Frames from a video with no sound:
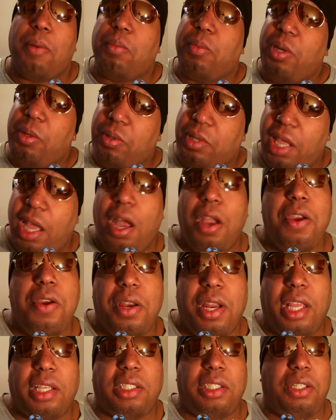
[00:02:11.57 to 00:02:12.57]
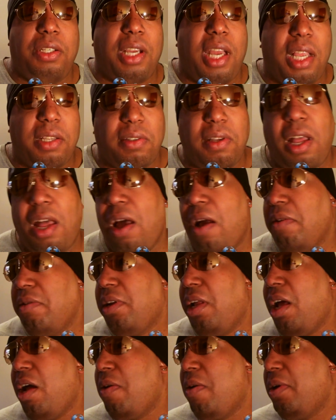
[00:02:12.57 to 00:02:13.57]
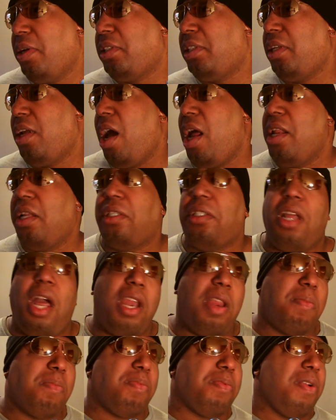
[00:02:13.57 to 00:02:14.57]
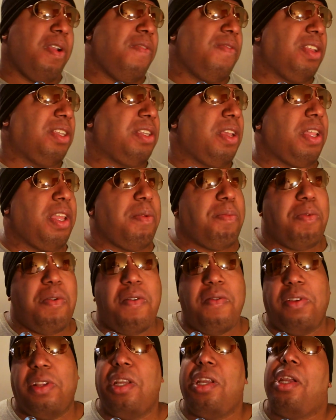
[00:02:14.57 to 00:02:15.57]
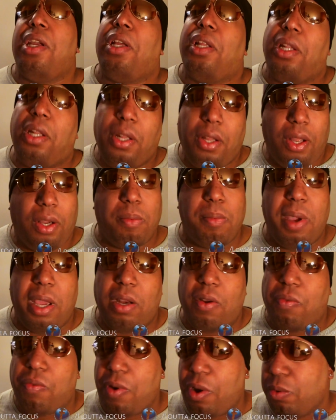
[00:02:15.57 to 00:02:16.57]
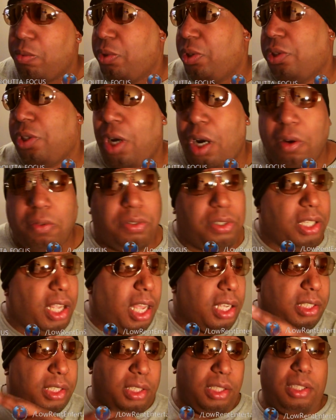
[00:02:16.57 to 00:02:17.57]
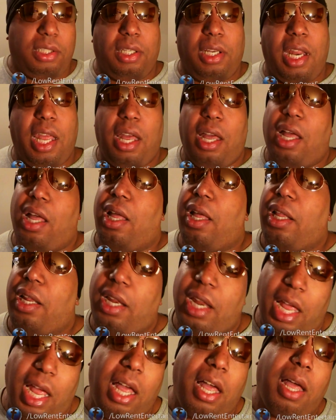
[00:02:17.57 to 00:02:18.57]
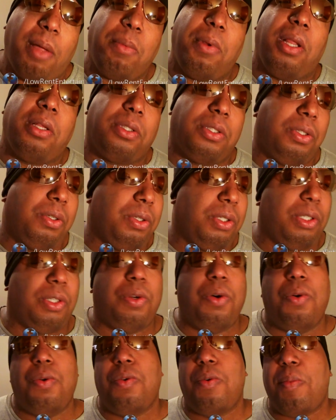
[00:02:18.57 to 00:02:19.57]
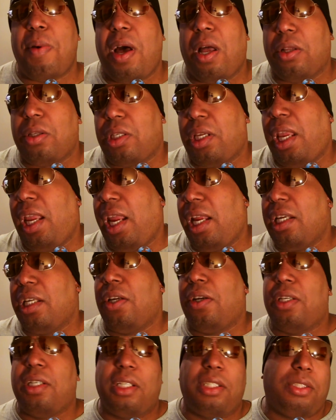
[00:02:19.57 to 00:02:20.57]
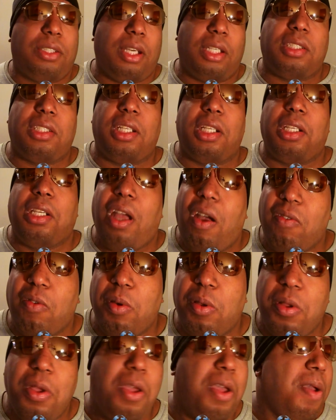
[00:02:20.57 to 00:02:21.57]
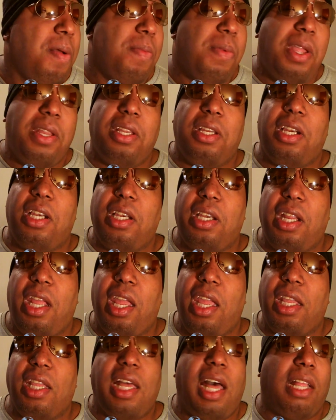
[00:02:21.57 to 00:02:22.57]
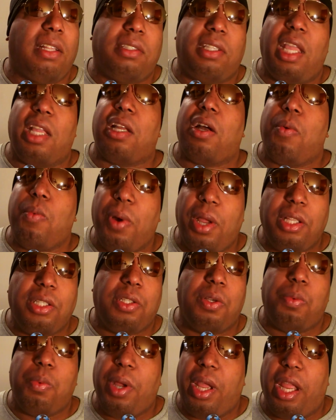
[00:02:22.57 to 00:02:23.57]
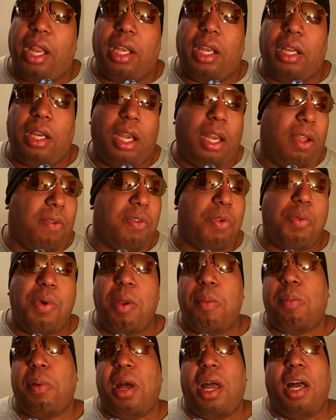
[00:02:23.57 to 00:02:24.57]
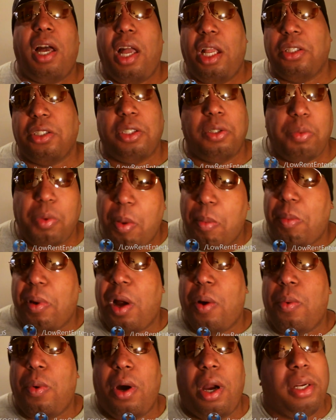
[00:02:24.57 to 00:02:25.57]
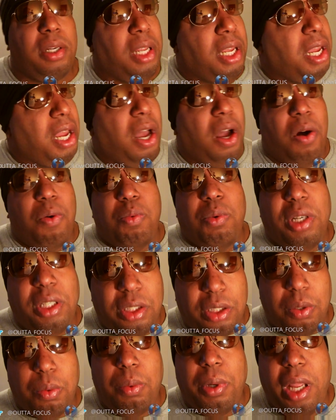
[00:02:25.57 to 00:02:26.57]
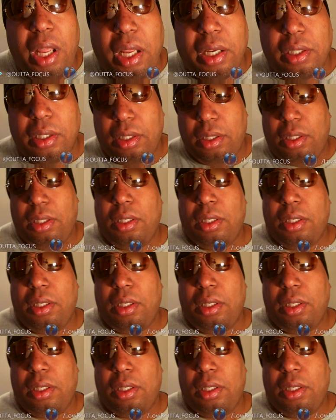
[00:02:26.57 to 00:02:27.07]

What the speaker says: We tell you this, and you guys, oh, no, it's not improving, it's only improving. Look, man, the Federal Reserve says it. Nah, I'm not too cool about keying on the trust in the government. At the end of the day, I'll take a win's a win. You know, if you win by 100, you win by 1, a win's a win.